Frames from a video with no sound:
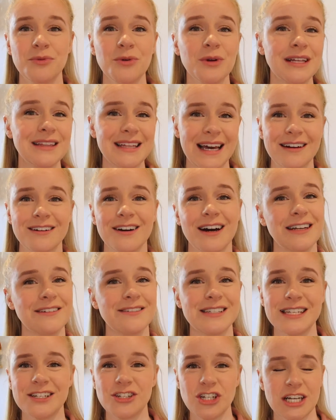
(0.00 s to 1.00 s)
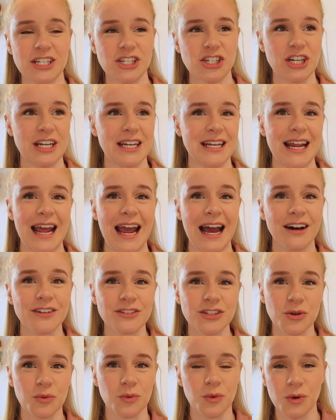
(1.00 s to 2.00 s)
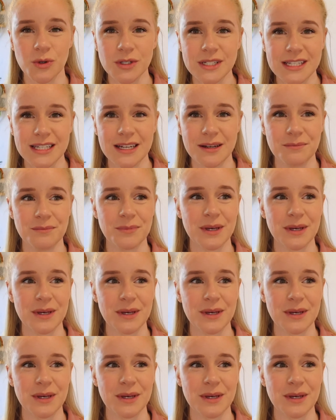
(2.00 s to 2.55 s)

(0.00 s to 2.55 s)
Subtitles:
putting that kind of suggestion out towards them,